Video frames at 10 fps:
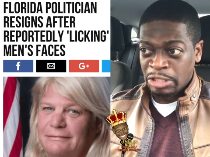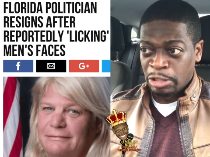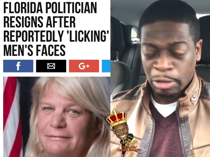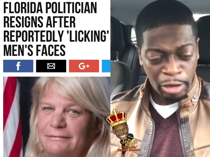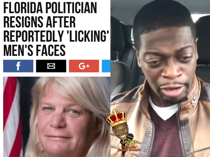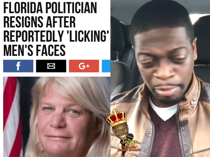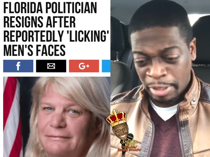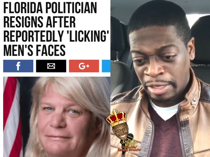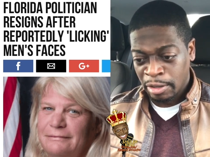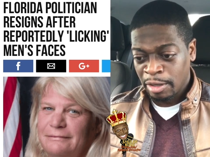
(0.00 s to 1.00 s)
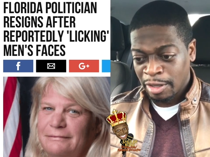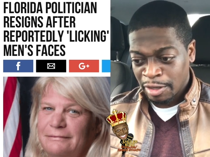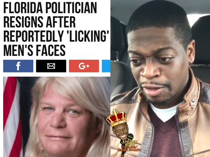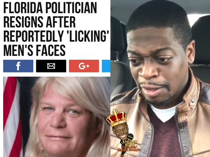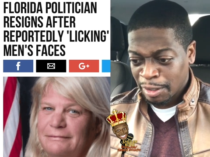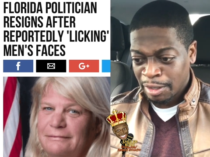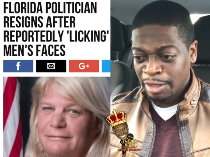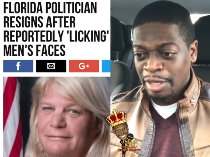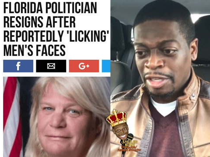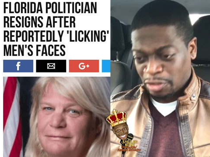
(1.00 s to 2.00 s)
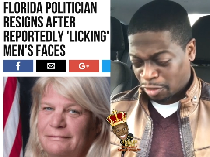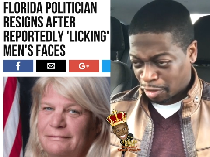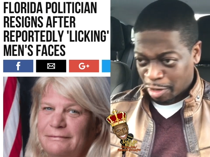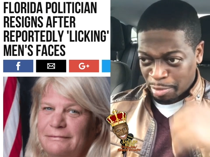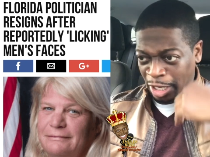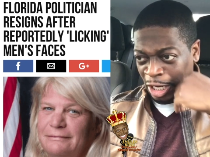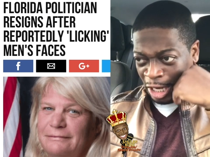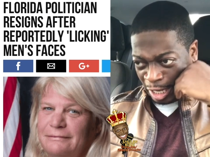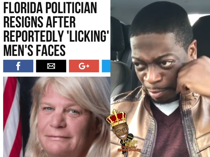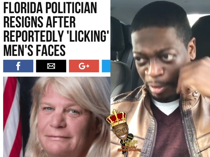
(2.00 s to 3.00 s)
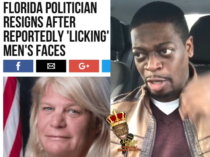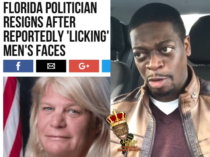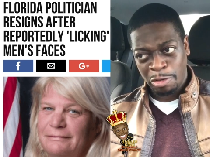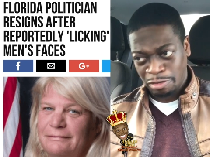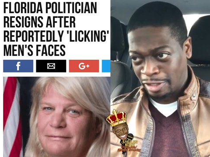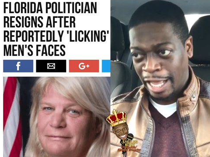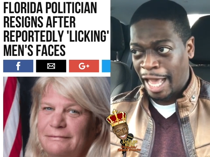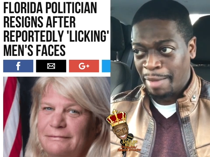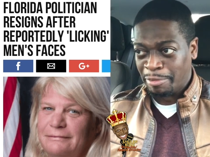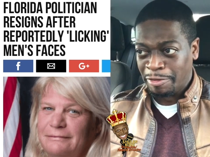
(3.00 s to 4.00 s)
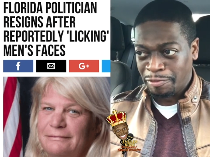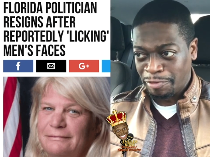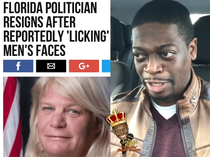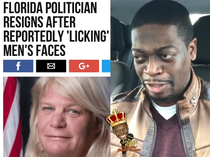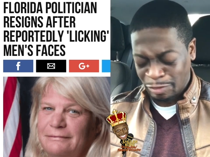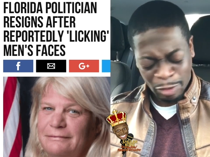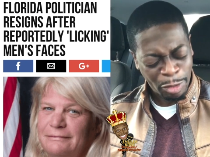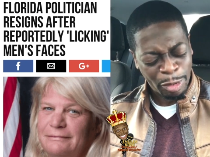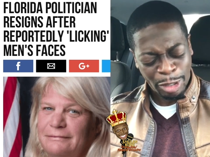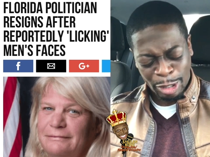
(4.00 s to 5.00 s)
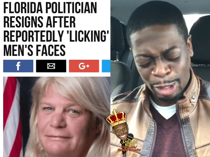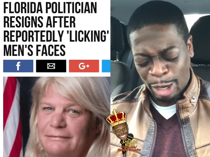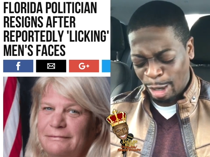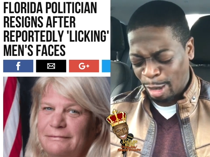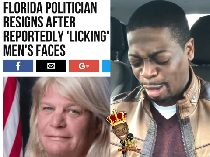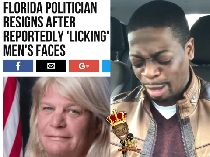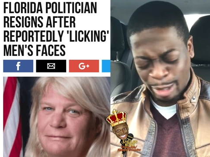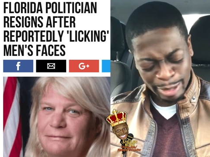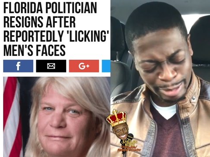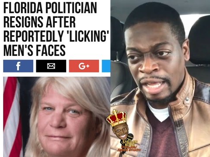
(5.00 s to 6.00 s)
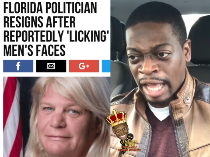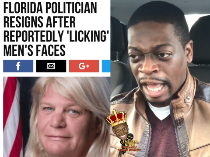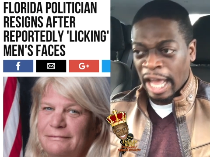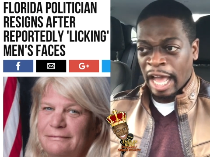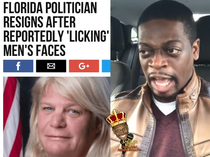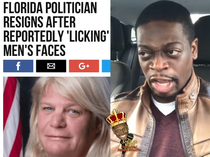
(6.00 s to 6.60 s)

Speaker 1: She come and she come and lick me on side my face. Oh Lord, I